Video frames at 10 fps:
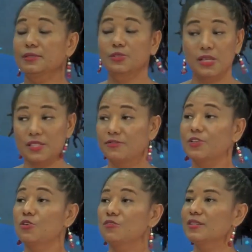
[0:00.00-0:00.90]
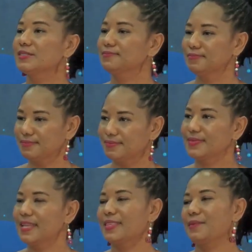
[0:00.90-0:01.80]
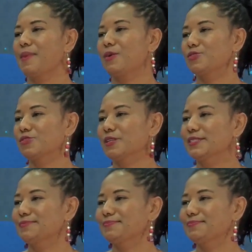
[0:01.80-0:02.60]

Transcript: to get the feel of it, and then pounce on it.